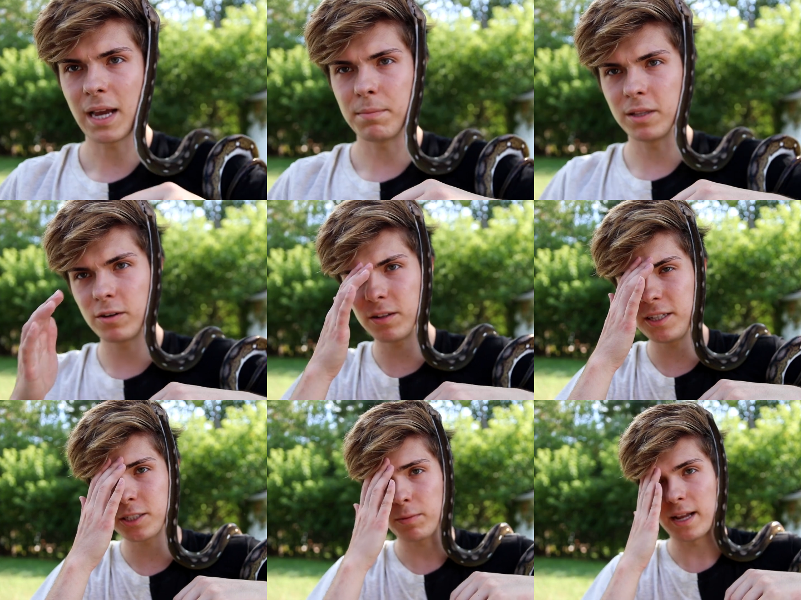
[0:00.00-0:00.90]
I'm
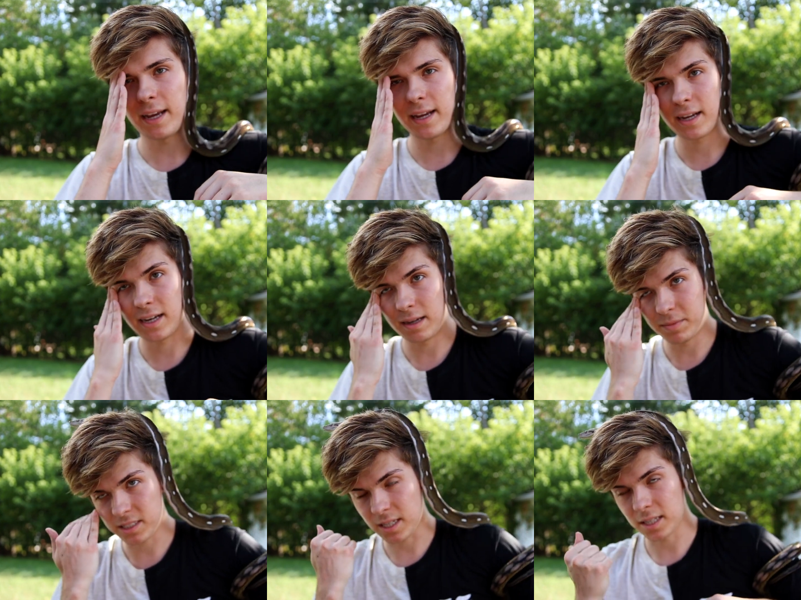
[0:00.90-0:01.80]
literally sweating and
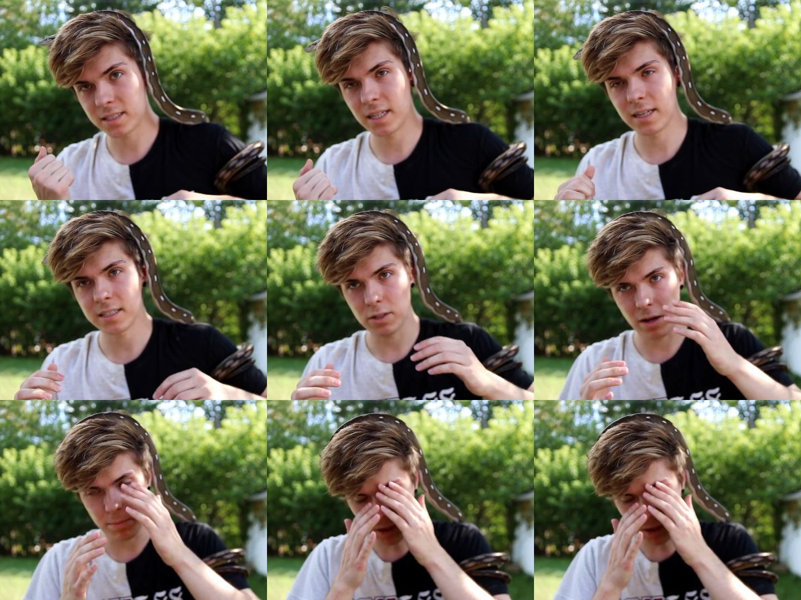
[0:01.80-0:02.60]
I'm disgusting, so I